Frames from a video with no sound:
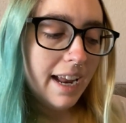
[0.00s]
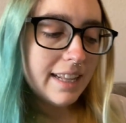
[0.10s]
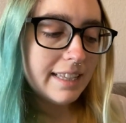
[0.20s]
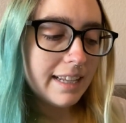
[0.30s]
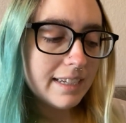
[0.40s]

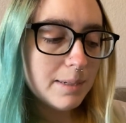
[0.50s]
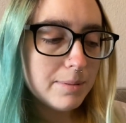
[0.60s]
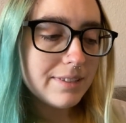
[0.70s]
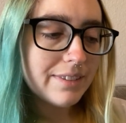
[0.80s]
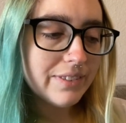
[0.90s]

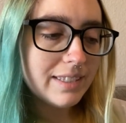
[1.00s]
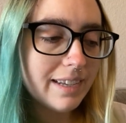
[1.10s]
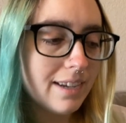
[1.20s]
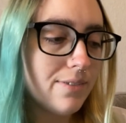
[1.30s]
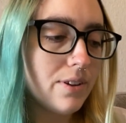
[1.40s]
90% of the
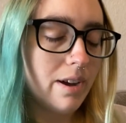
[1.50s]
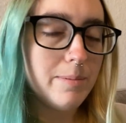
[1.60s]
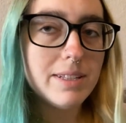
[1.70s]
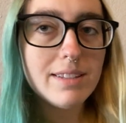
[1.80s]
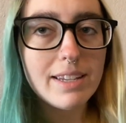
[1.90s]
negative
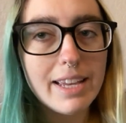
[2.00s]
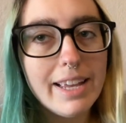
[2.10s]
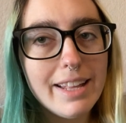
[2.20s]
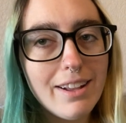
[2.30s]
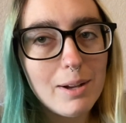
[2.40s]
comments I
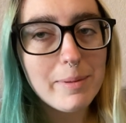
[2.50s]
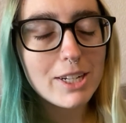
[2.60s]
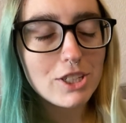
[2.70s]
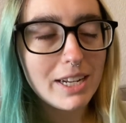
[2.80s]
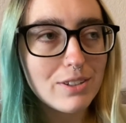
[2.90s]
get on my
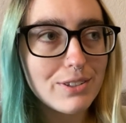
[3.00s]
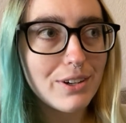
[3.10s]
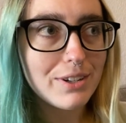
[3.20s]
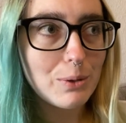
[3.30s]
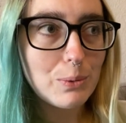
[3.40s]
channel
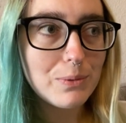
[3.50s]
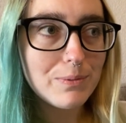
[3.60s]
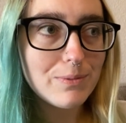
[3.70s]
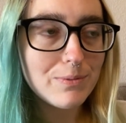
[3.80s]
are old